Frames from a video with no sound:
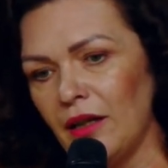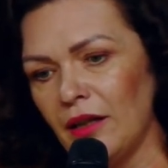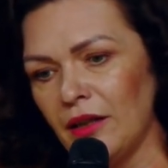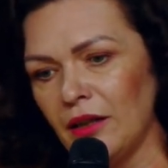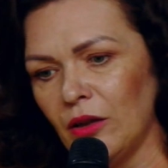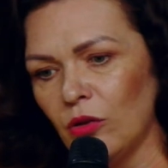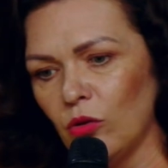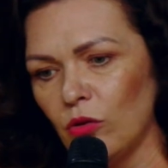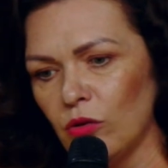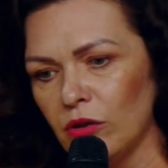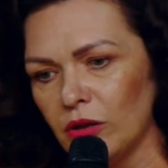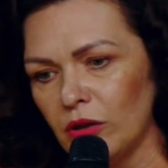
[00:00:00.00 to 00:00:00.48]

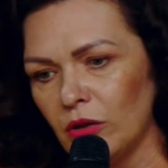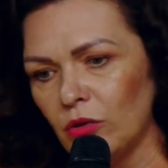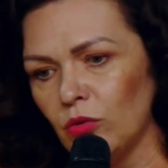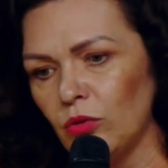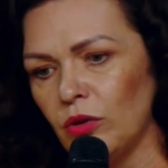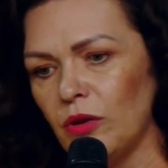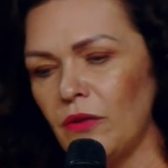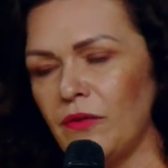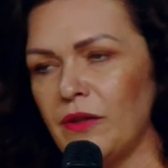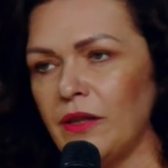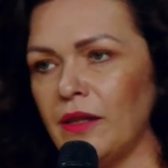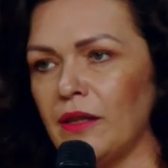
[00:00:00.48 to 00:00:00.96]
the
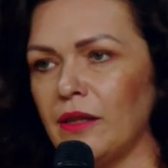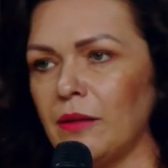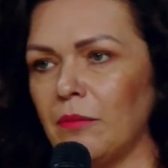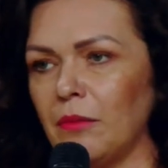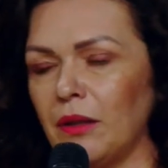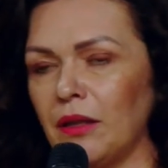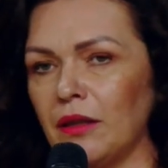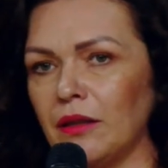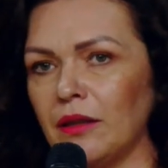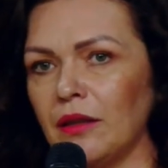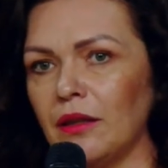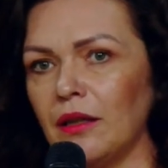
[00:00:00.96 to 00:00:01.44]
system
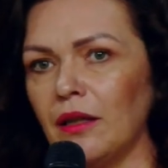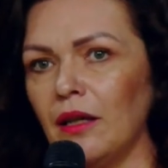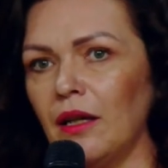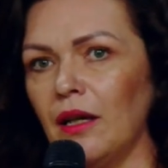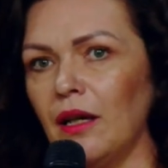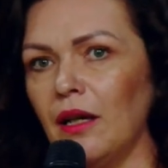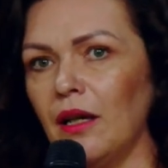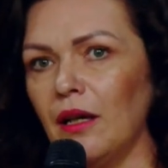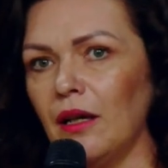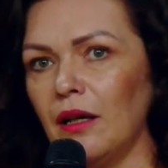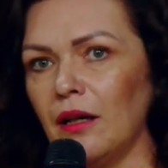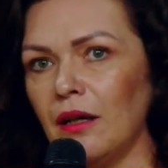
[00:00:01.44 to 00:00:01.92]
of
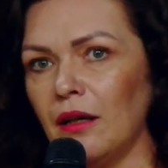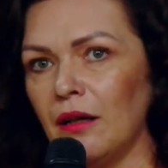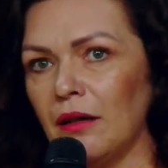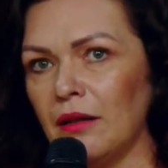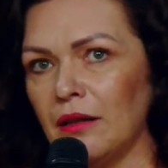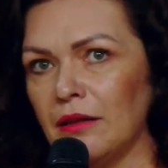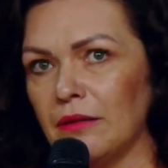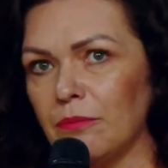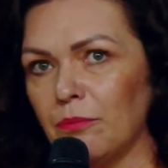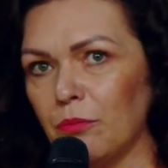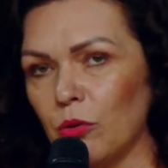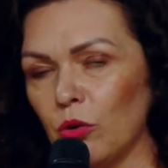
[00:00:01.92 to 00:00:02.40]
the shift
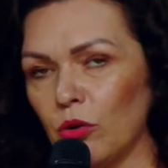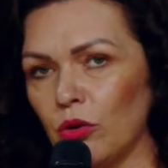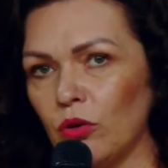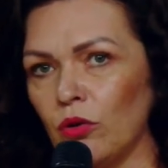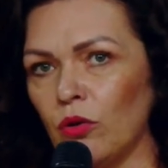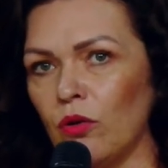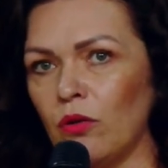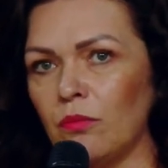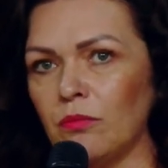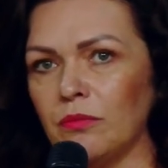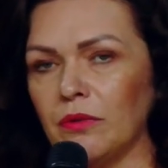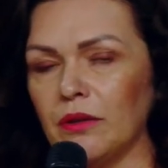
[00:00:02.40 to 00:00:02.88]

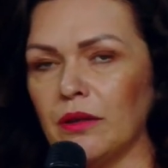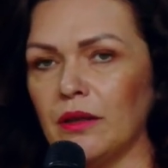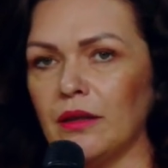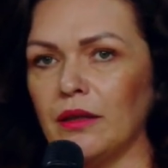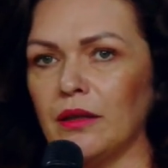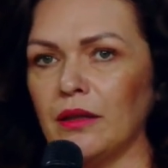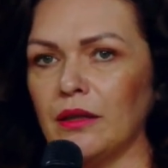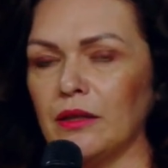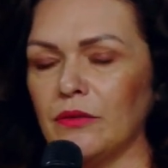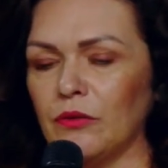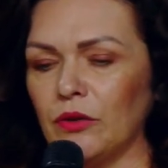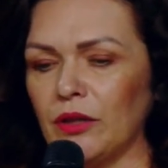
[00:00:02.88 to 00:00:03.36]
managers who
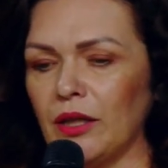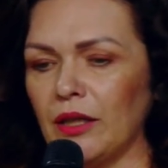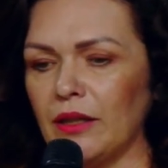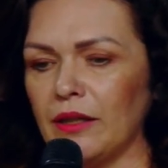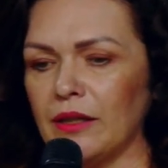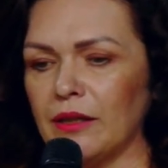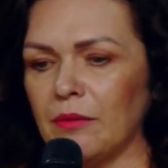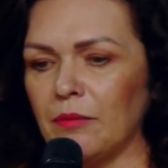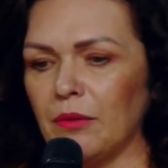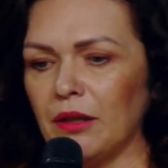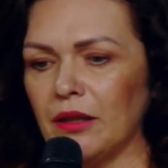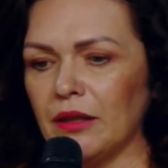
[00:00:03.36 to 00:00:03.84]

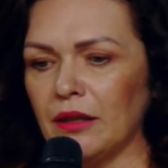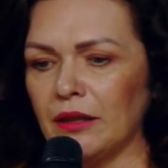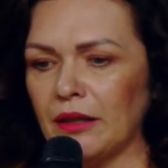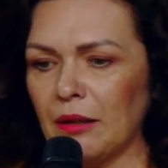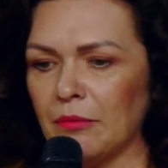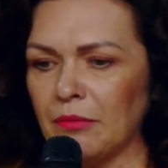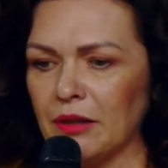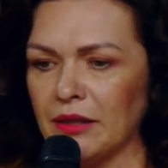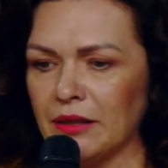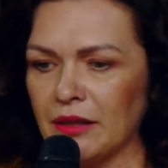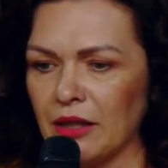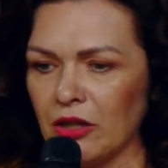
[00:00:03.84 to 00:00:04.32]
coordinate all
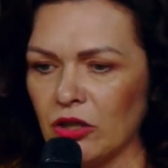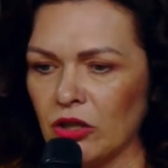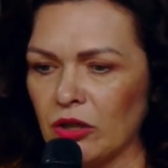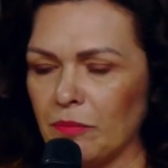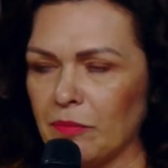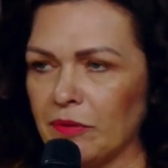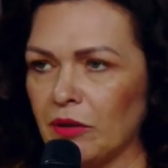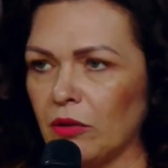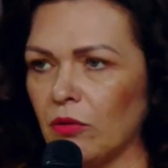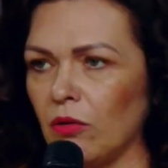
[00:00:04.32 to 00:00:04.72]
the shifts.